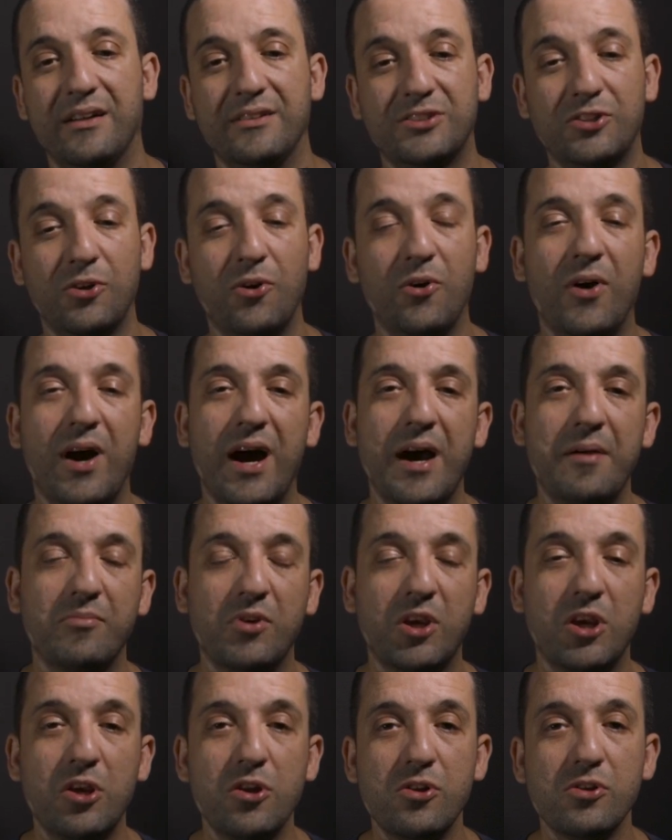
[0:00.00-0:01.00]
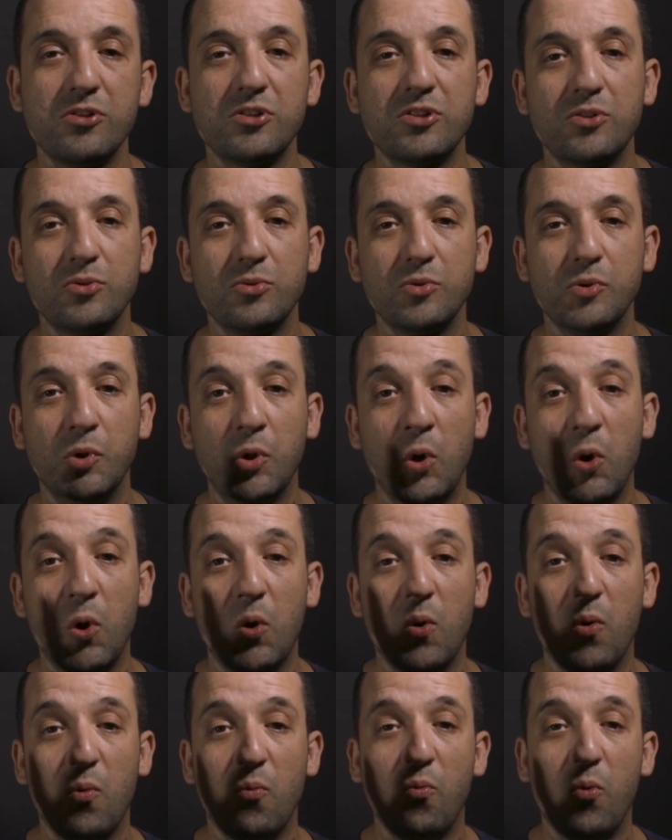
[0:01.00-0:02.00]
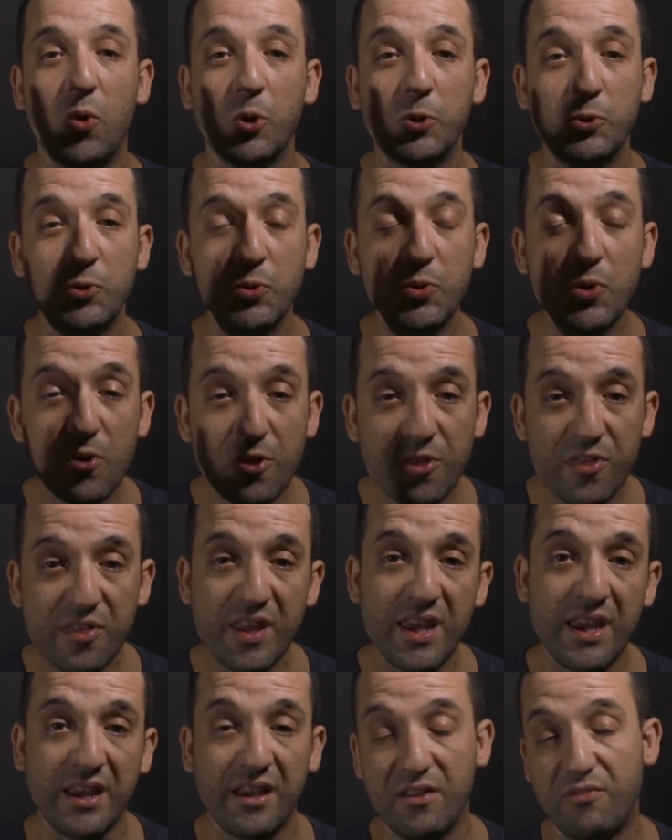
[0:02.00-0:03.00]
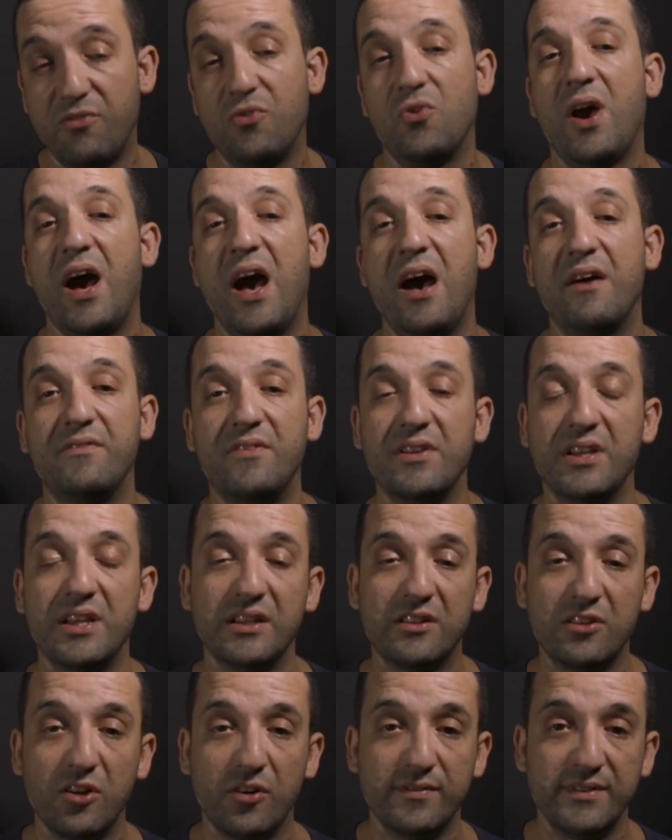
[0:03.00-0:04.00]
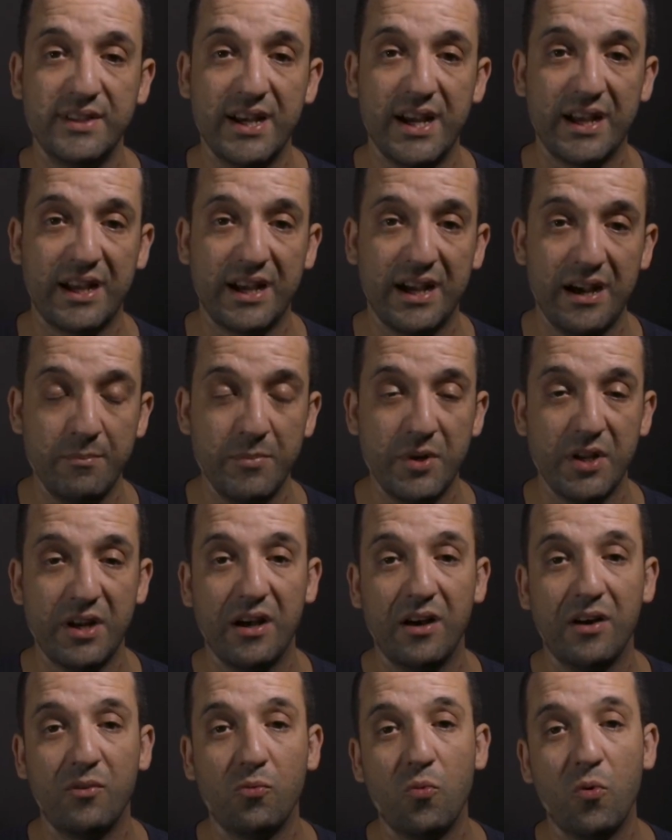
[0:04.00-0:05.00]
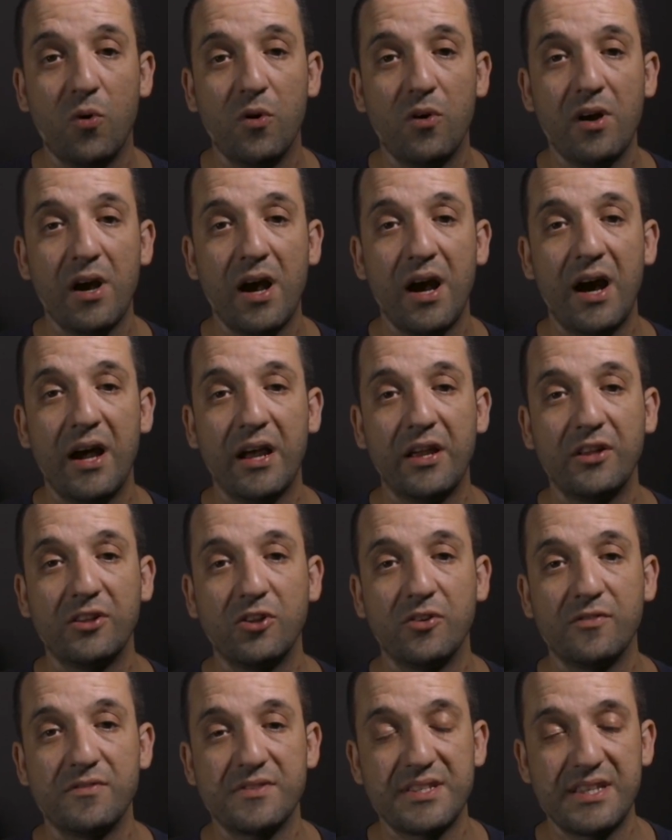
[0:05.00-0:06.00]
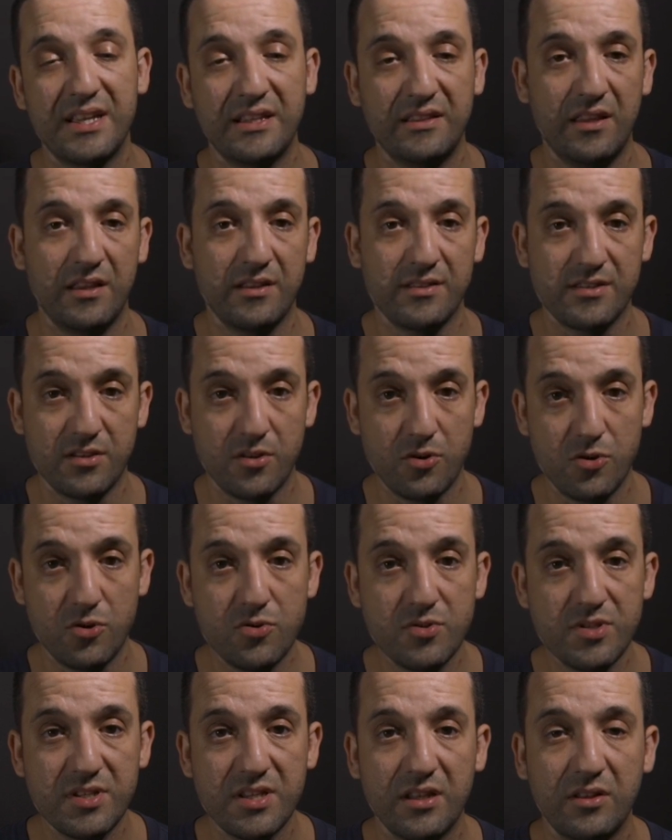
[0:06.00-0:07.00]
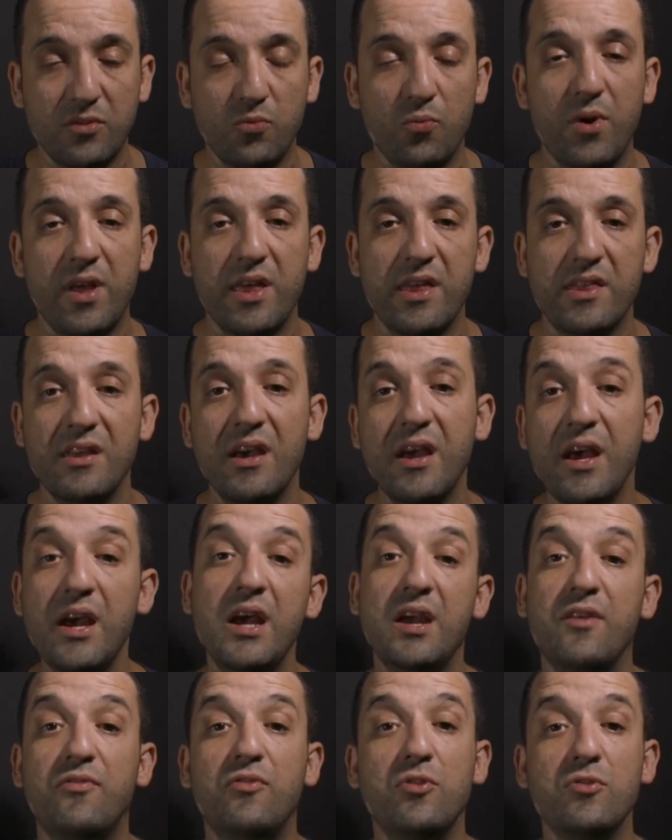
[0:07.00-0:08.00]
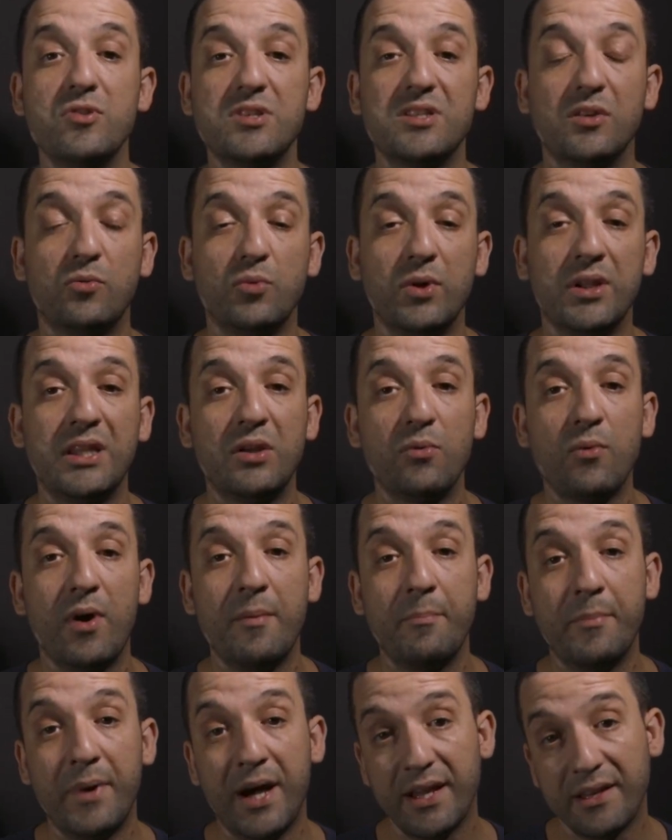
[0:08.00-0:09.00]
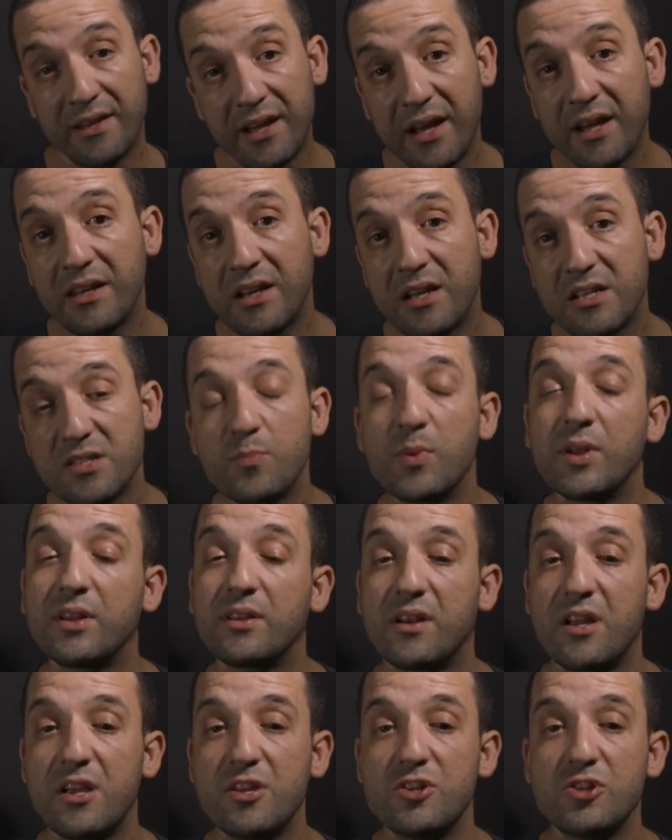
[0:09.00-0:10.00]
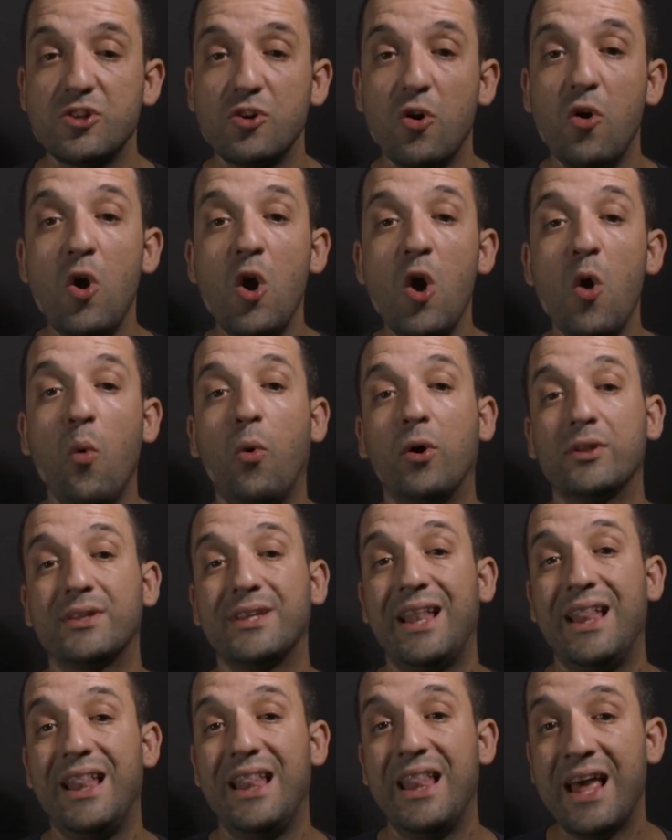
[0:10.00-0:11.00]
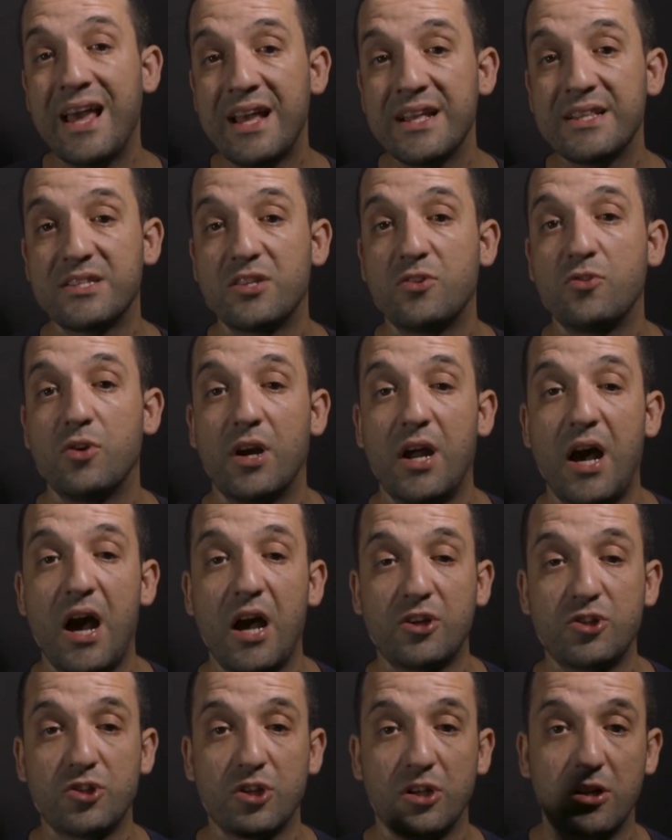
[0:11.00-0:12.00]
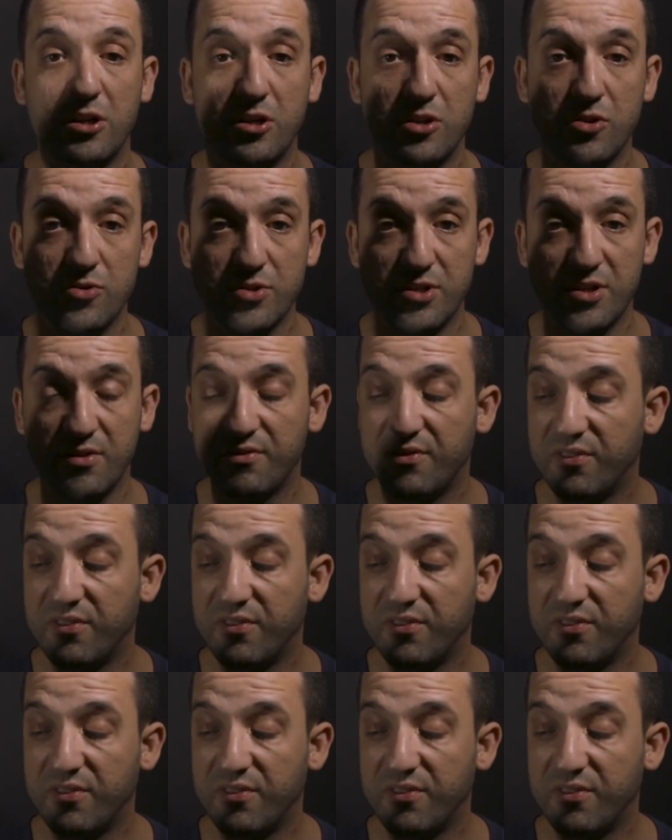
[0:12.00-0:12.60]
So I'm curious to know, what do you think, if you have it, of that camera? What kind of settings you use it with? If you use the 21:9 aspect ratio, what lens you are actually using